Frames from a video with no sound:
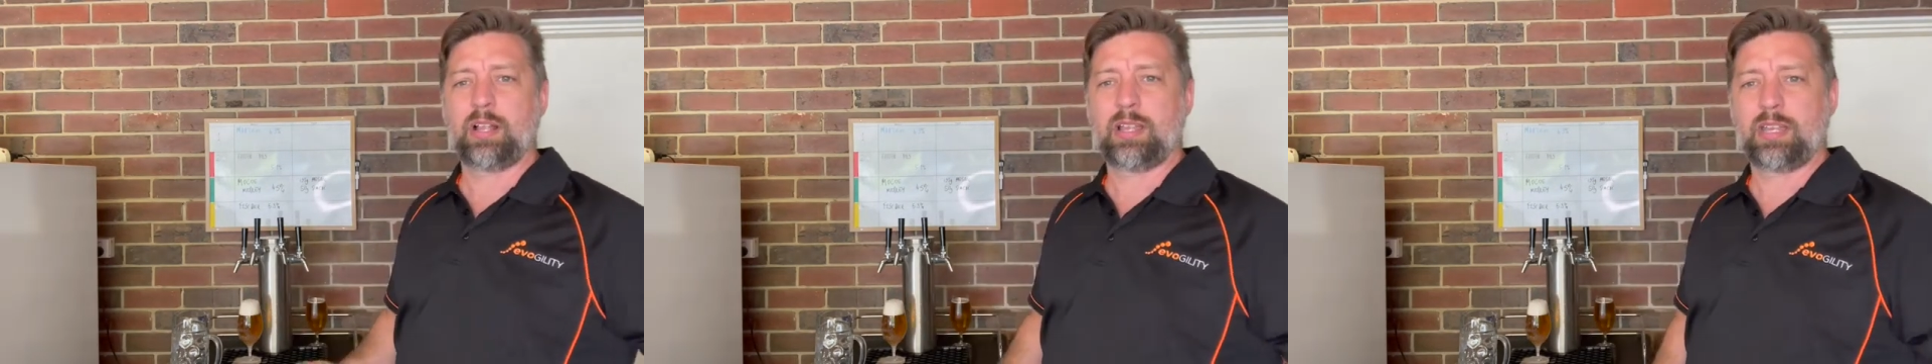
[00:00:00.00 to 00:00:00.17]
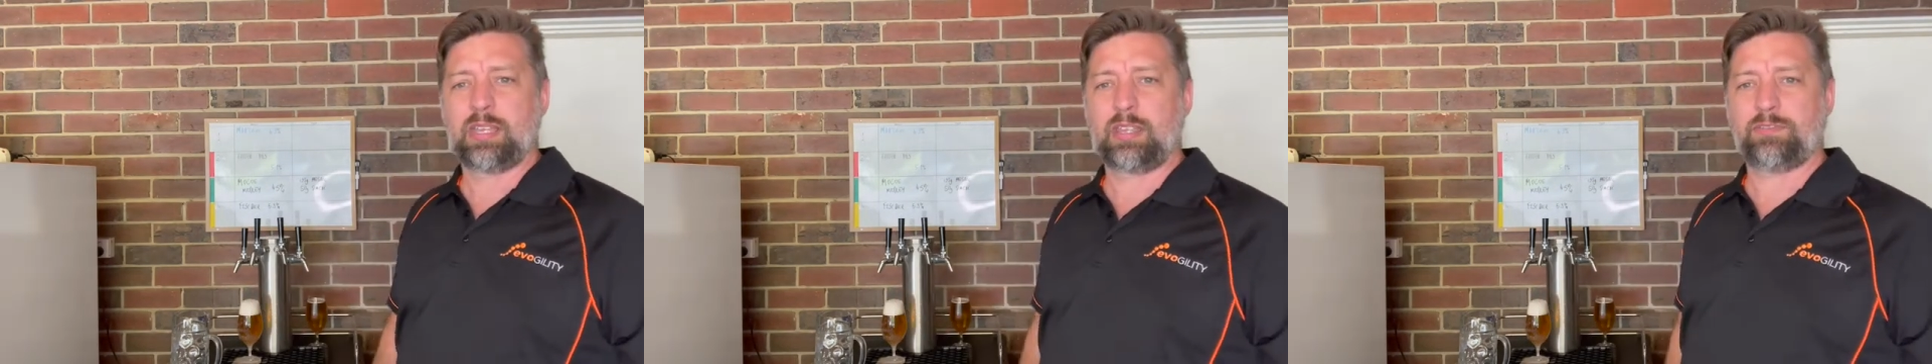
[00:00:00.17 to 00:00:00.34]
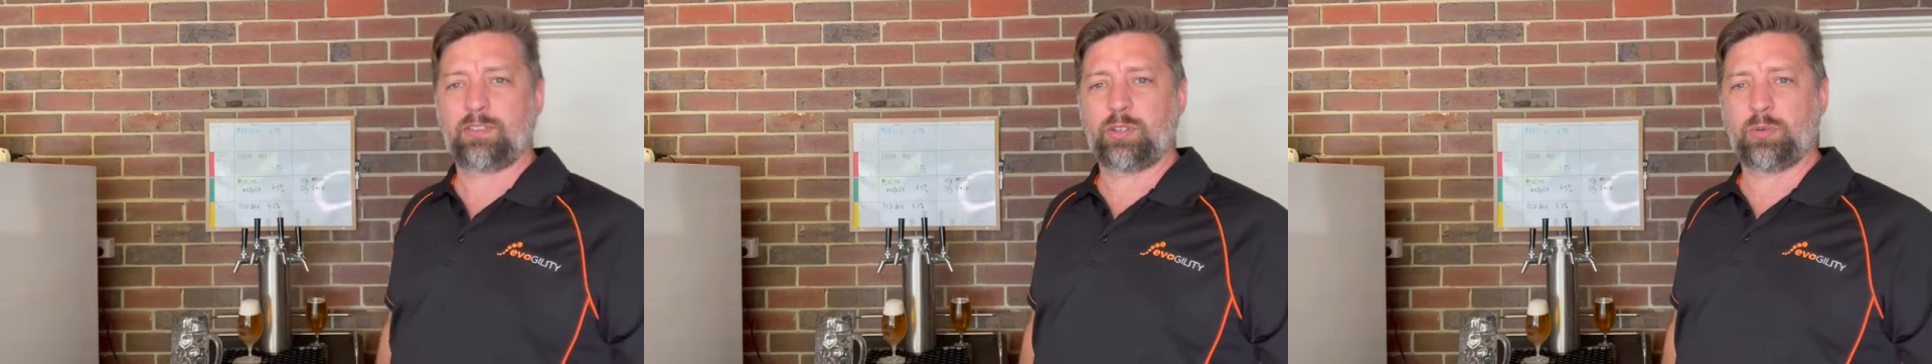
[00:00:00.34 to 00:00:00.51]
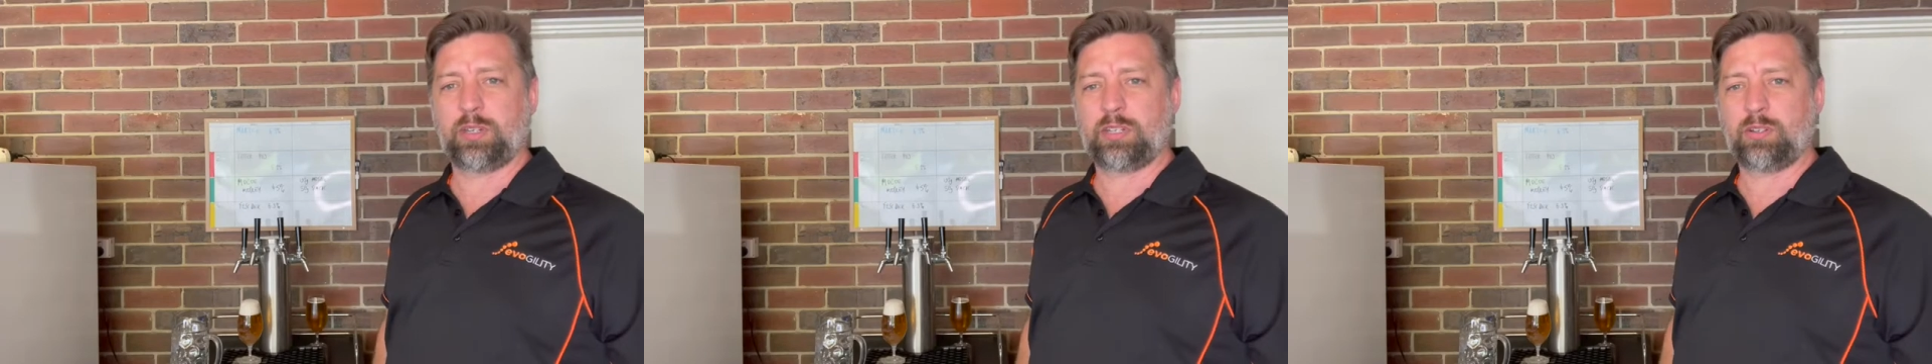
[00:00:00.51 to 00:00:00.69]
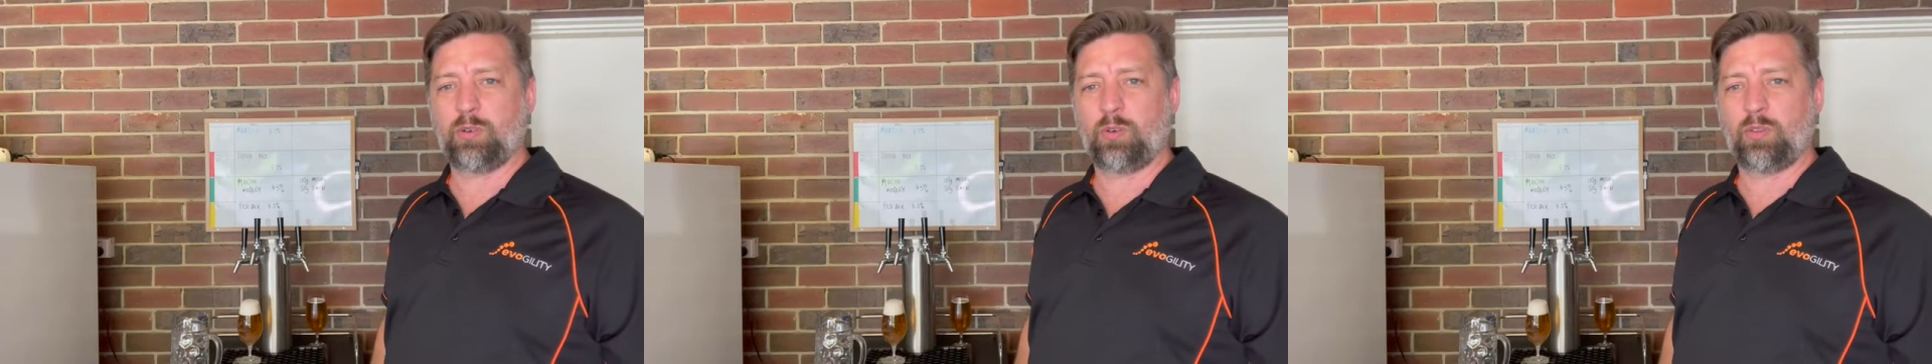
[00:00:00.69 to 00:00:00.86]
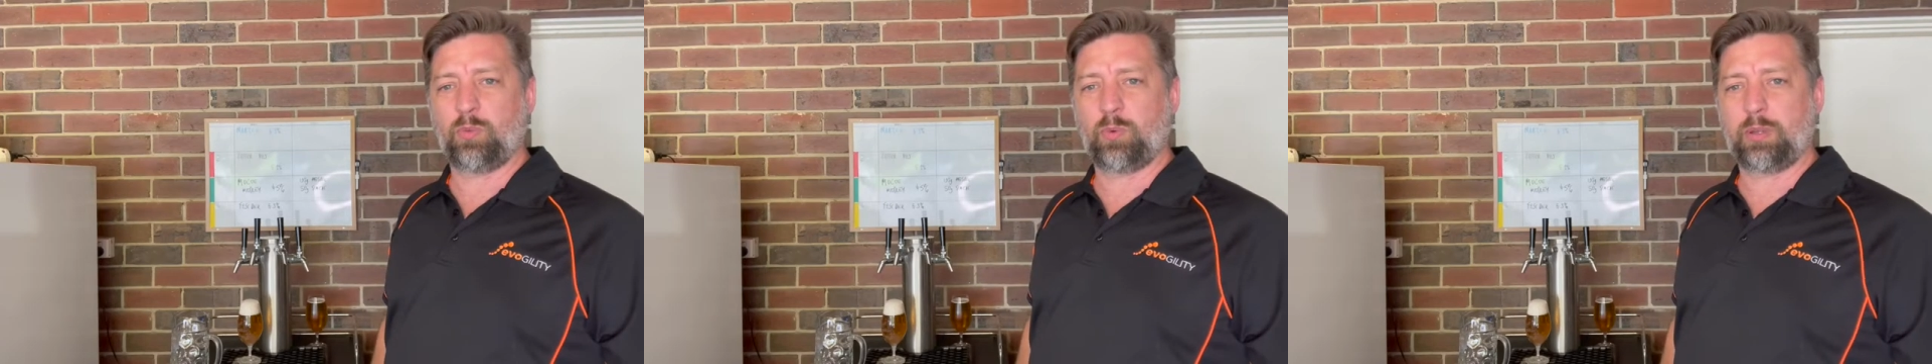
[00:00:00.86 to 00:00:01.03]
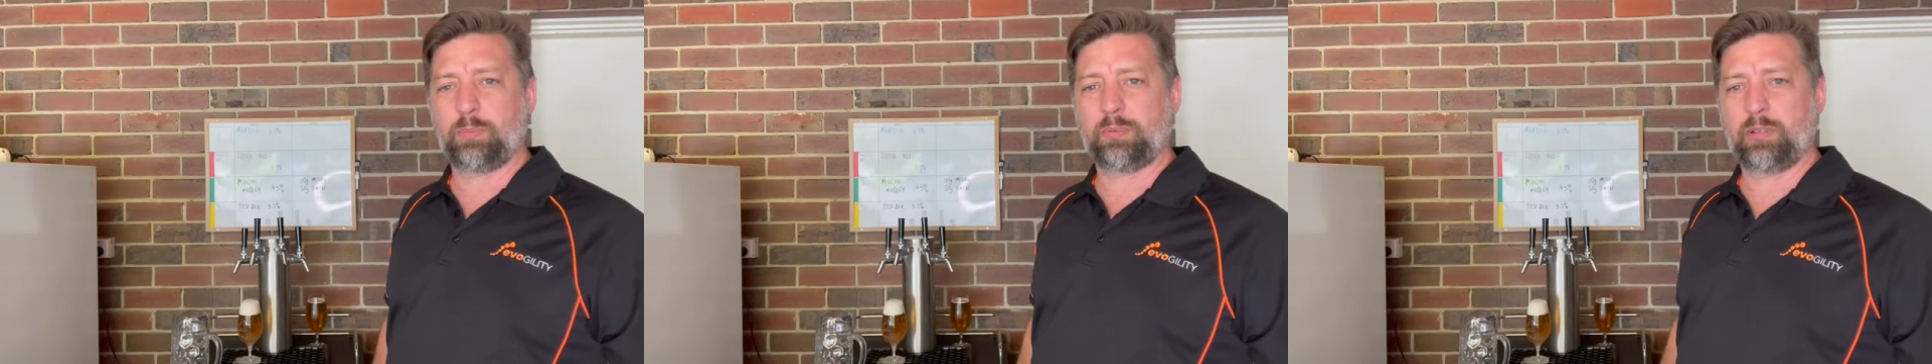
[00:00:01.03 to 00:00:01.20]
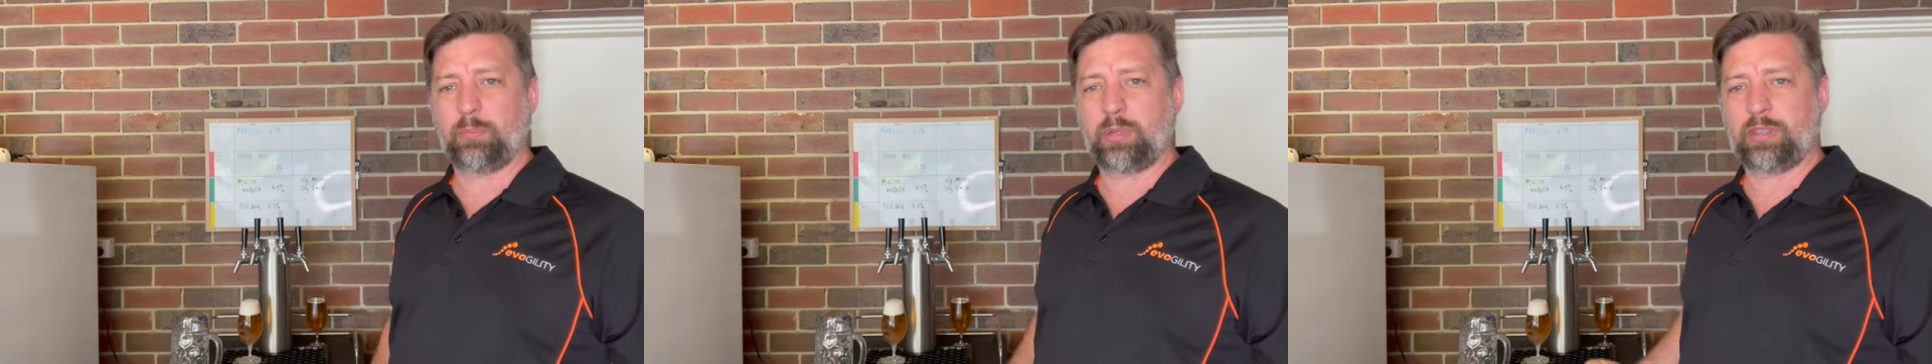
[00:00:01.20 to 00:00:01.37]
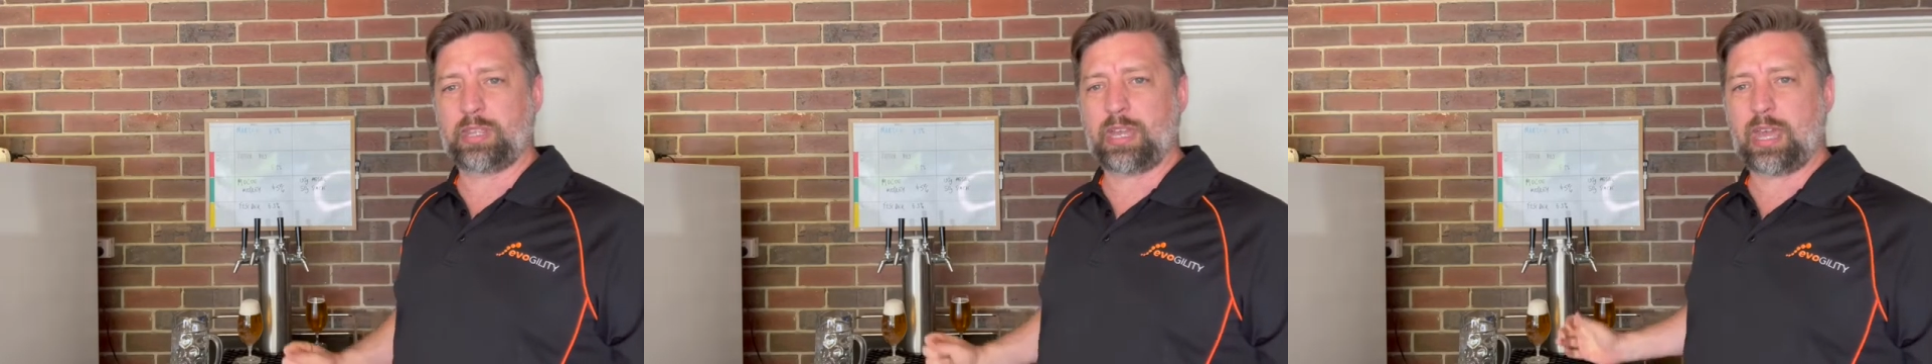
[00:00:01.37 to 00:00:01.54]
if you ignore the WiP
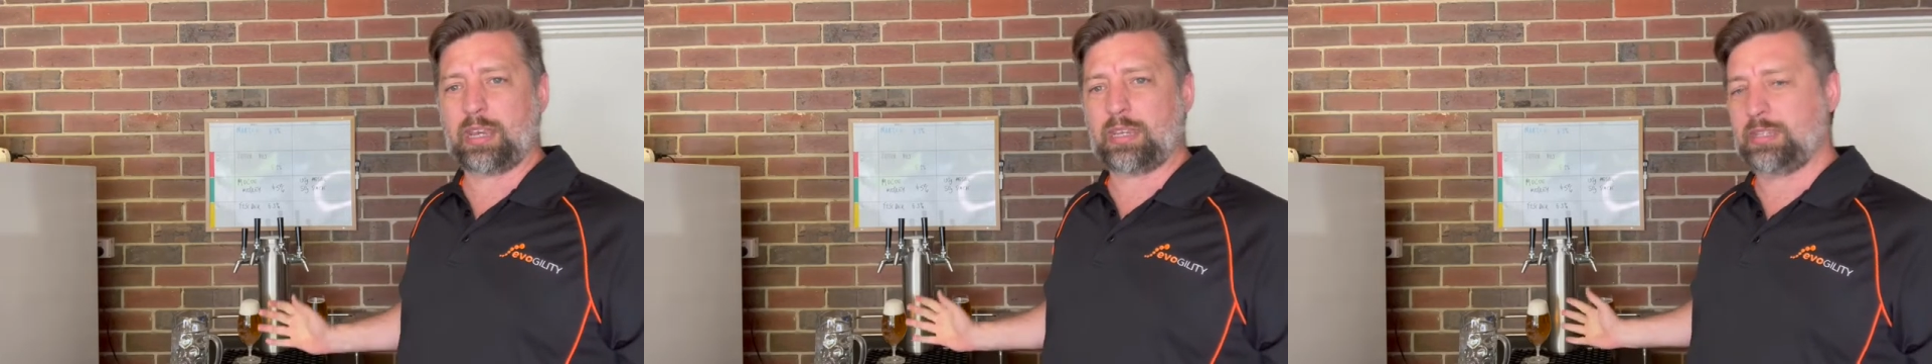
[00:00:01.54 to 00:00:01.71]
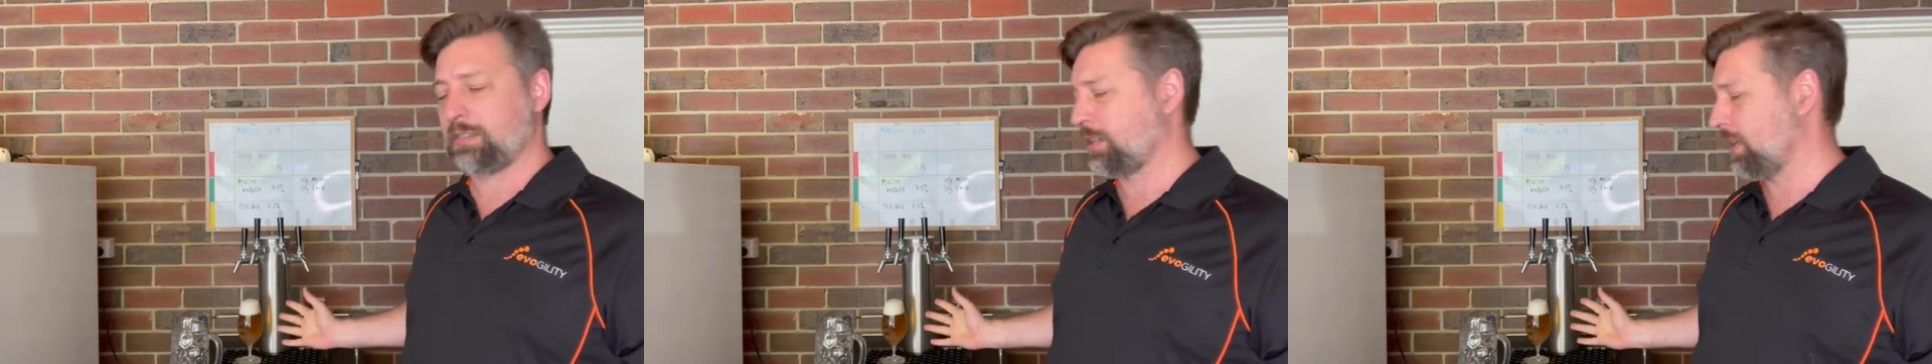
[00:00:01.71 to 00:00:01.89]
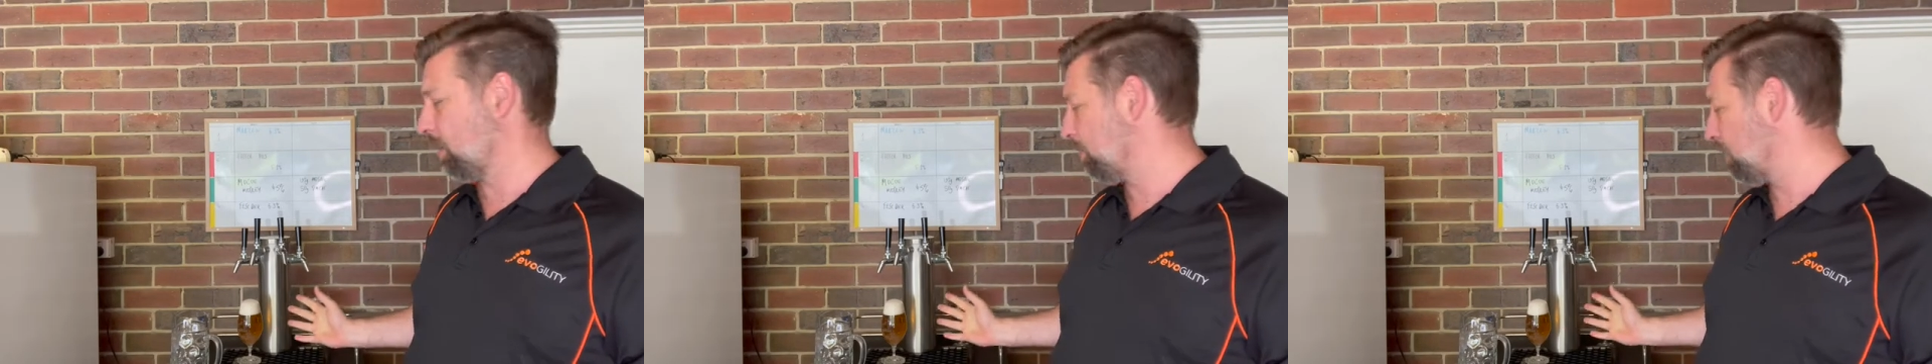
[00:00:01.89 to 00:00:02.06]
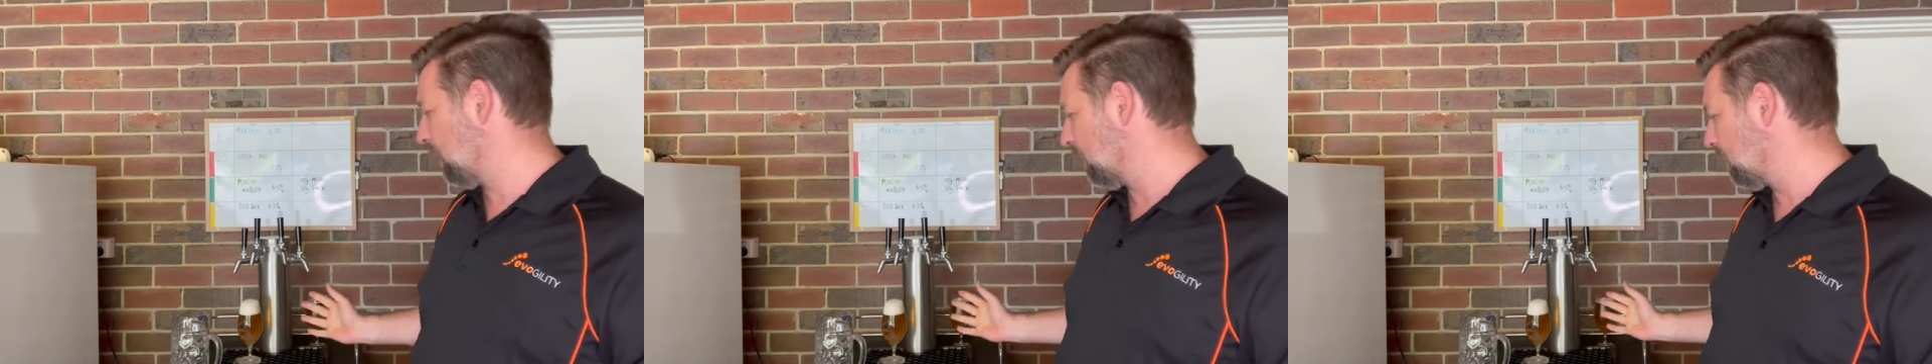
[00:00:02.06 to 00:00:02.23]
limit. That is going to make